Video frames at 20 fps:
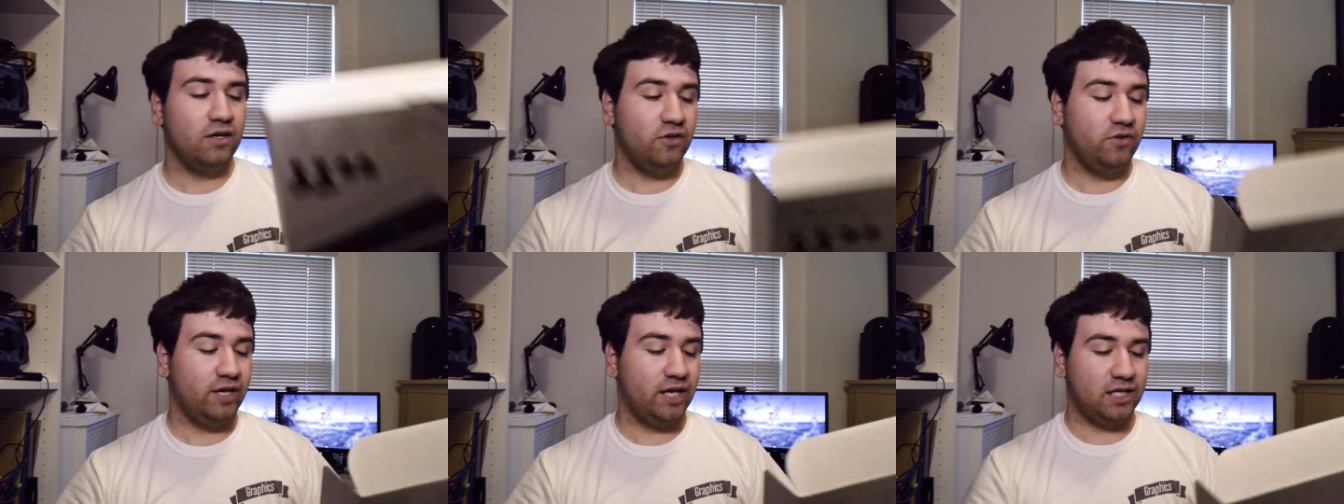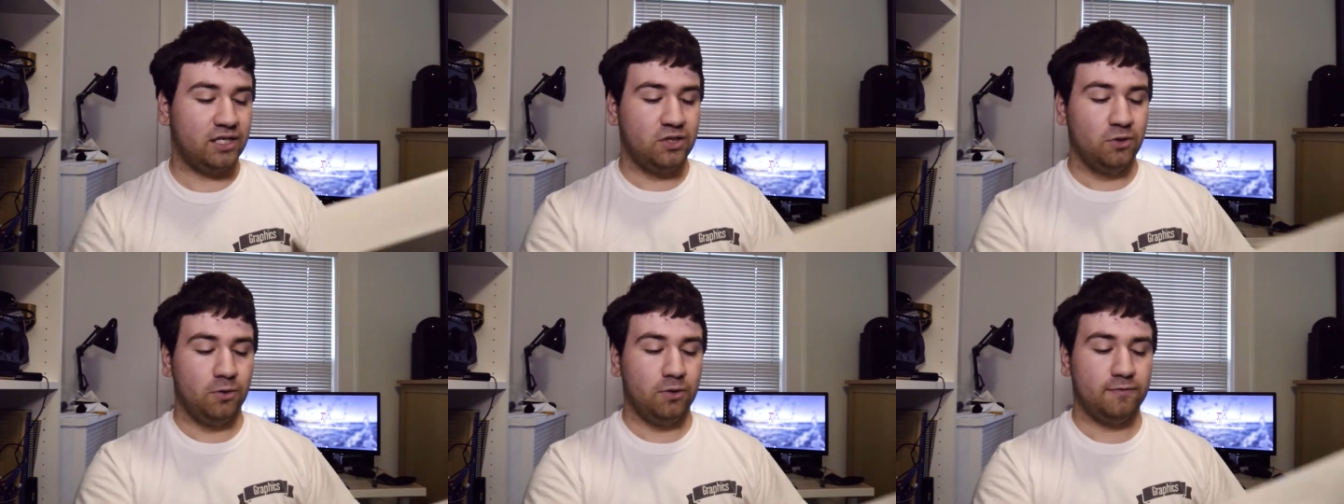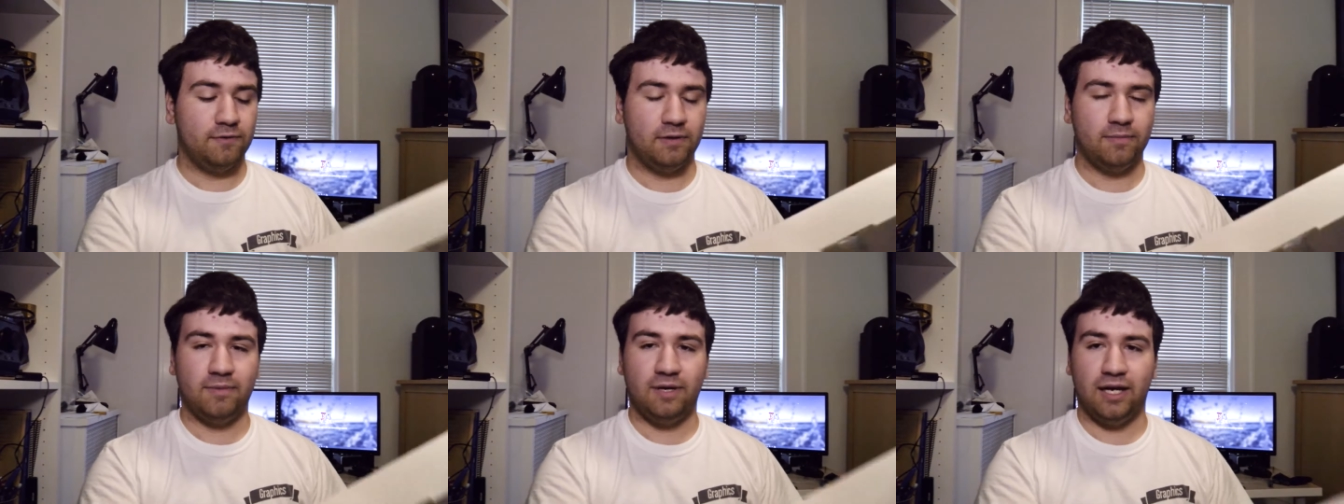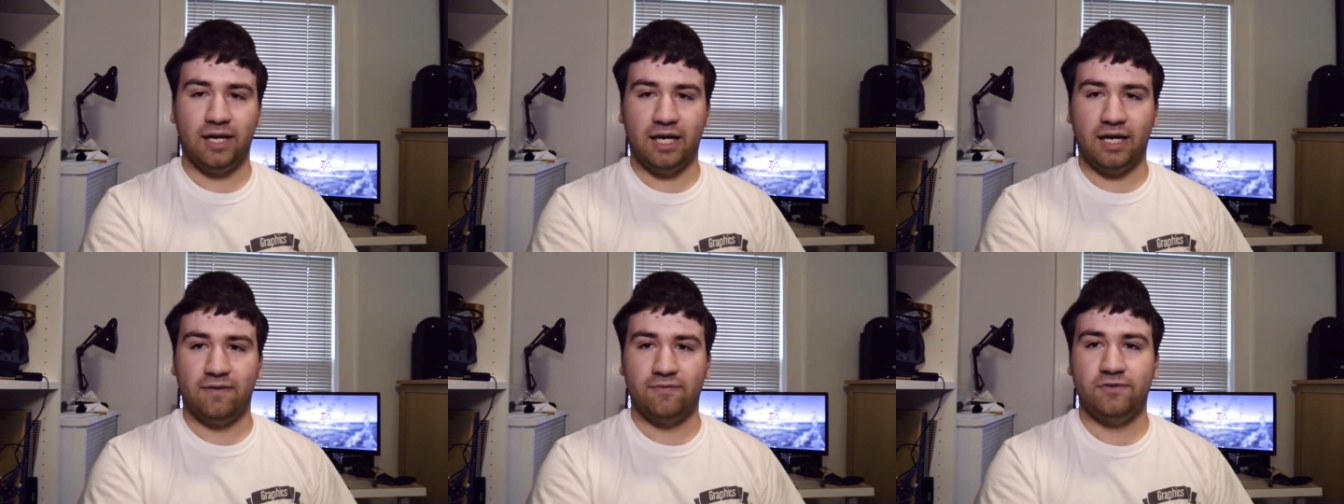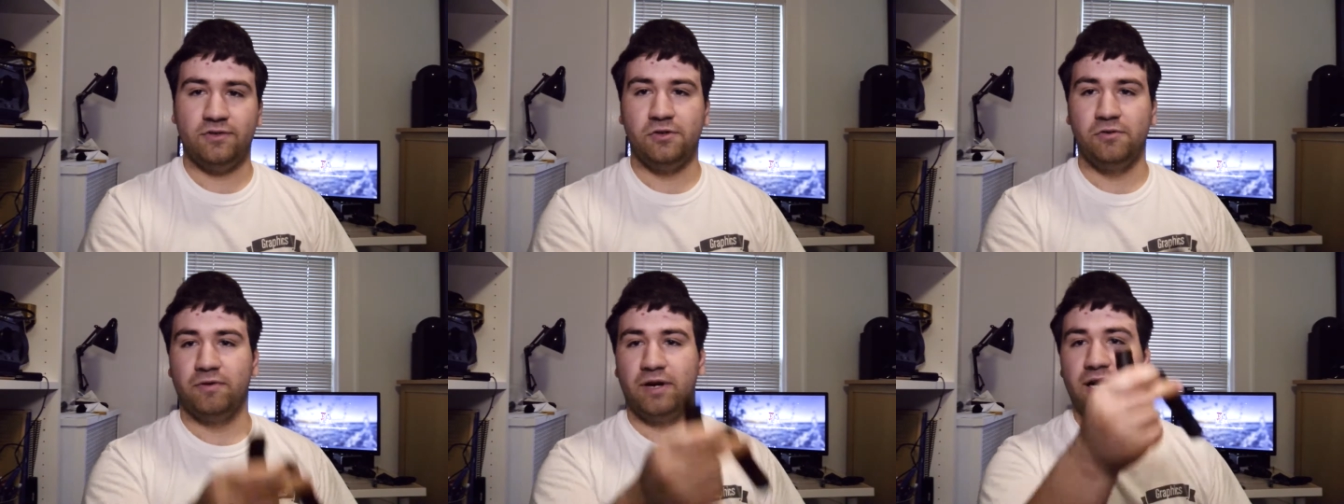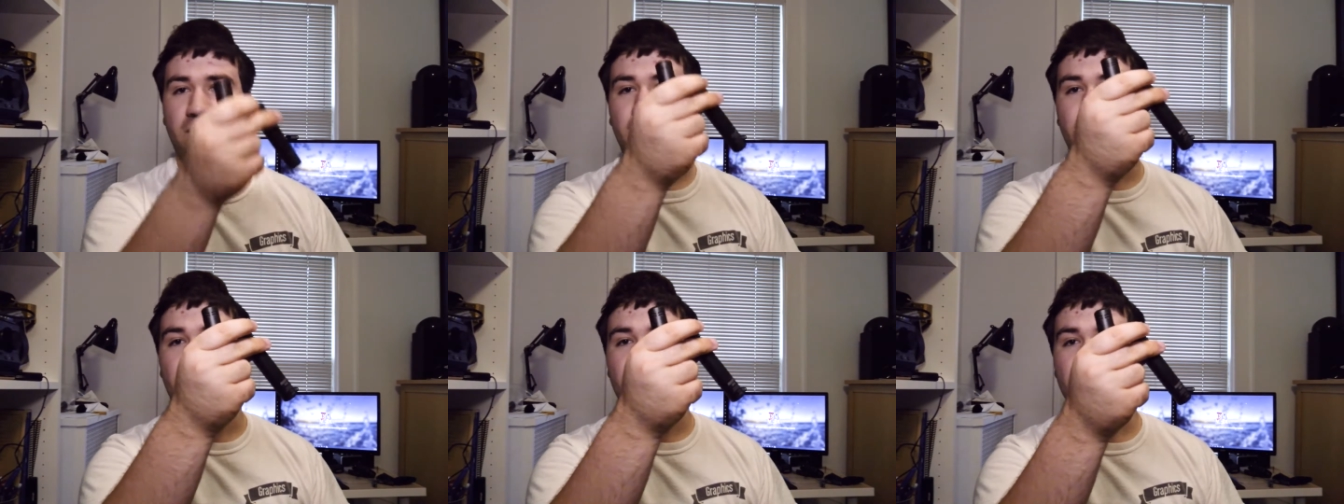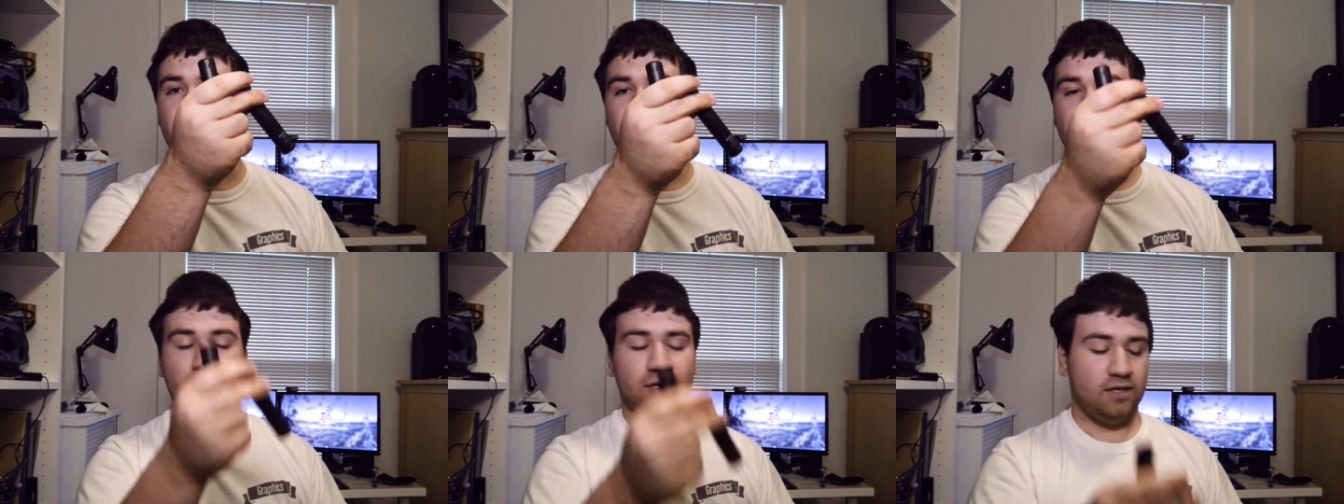You get 2 of them. I have 2 right here.